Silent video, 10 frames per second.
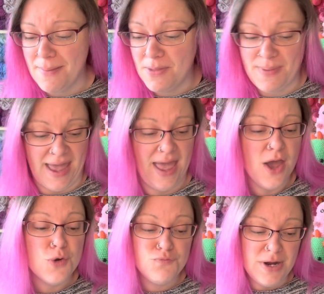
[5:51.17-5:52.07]
the Bee,
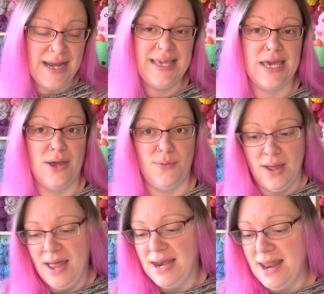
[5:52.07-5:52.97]
really cute,
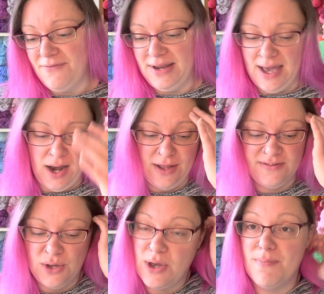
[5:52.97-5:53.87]
lovely colours.
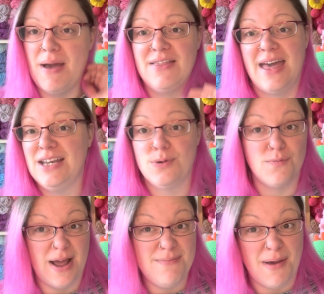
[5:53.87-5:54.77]
You could make that into a
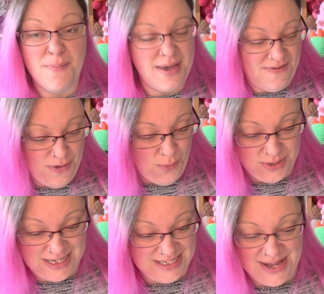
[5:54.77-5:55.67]
rainbow bee if you
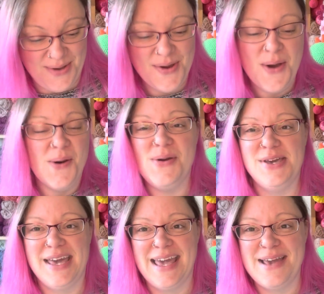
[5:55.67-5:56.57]
wanted to, or you
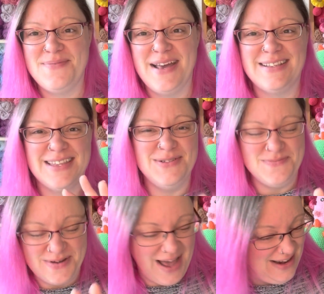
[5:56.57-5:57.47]
could keep it as the
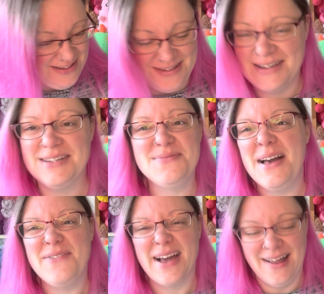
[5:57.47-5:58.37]
normal colours. You could do
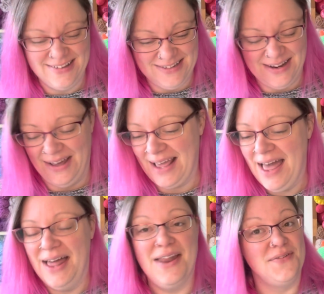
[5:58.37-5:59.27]
whatever colours you like.
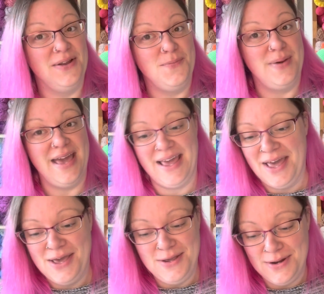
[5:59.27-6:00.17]
I love a little bee.
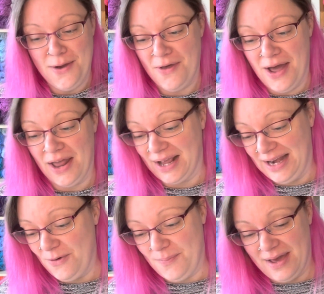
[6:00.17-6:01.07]
You know that I like a
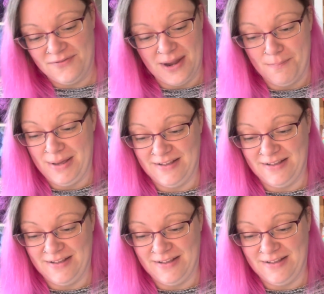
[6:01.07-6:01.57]
little bee. I've done bees